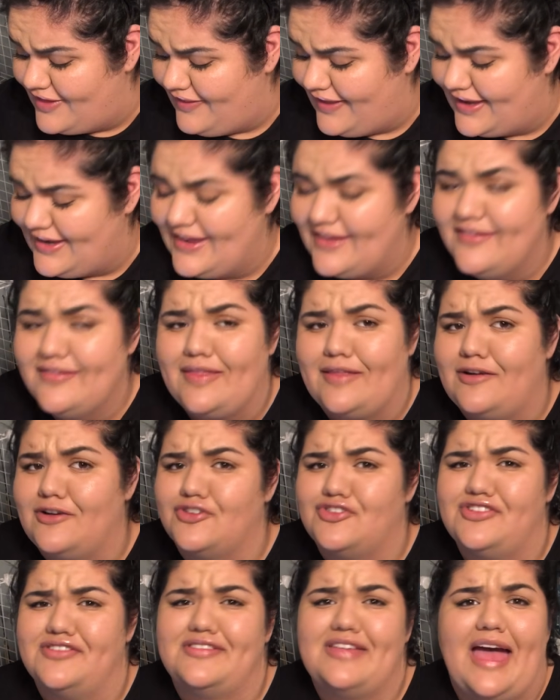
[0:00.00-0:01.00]
ladies that are
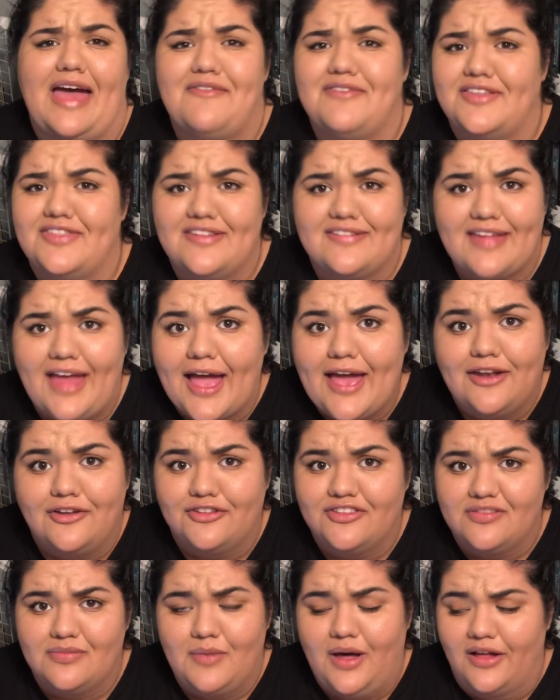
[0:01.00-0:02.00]
just having this idle
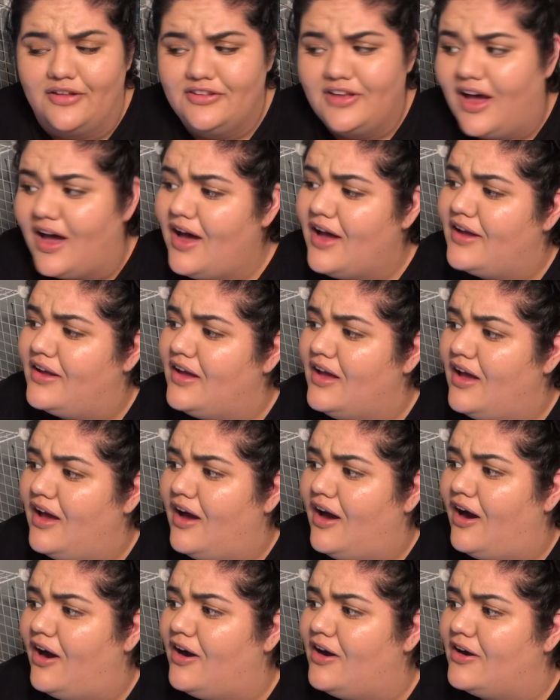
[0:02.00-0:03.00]
small talk
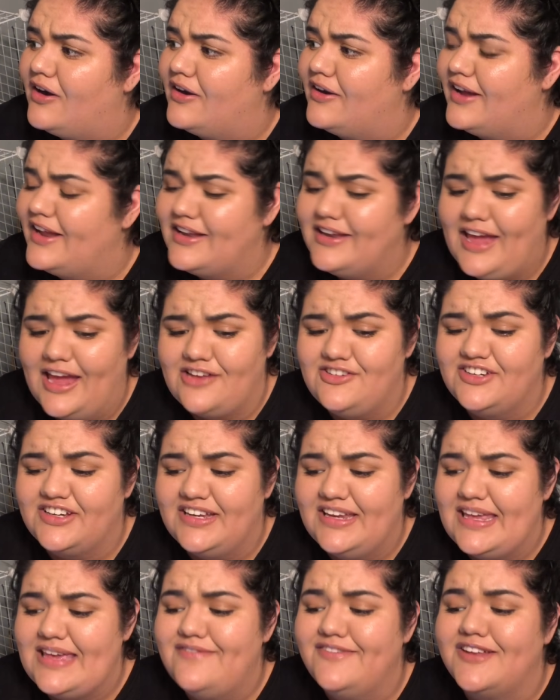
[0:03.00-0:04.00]
are engaging
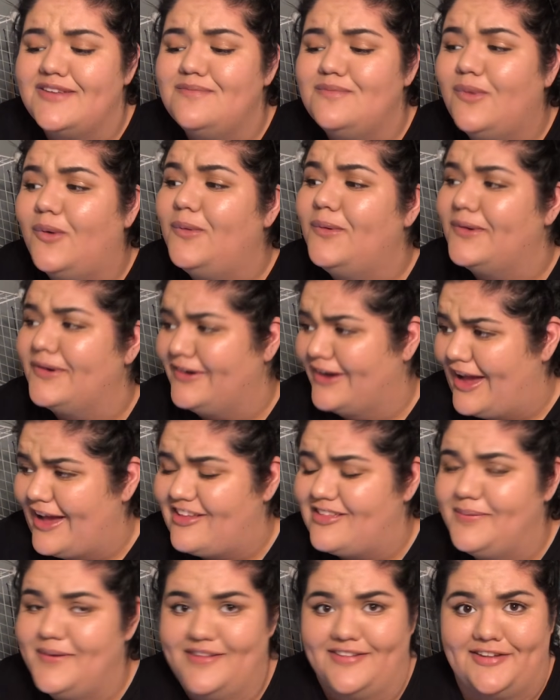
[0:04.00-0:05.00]
in even more
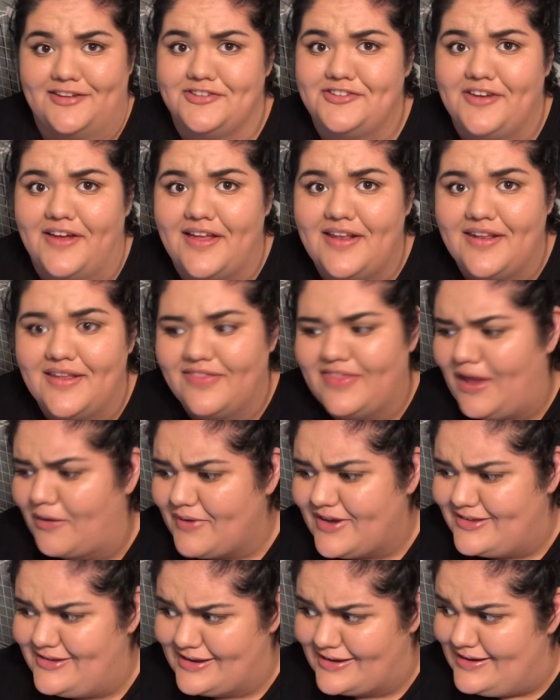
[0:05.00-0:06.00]
exposition that
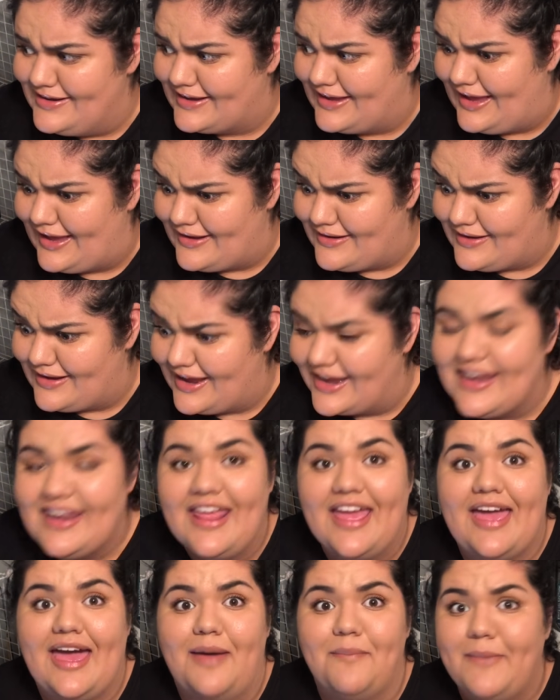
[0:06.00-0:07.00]
we didn't get in
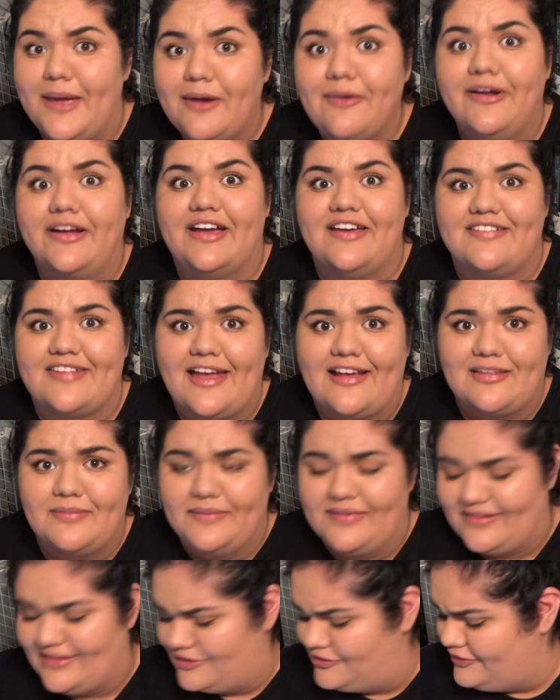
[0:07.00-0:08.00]
America's
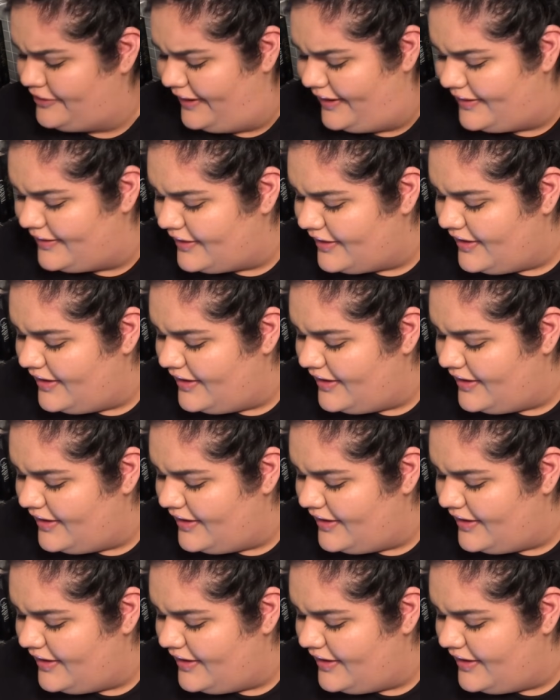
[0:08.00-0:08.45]
exposition.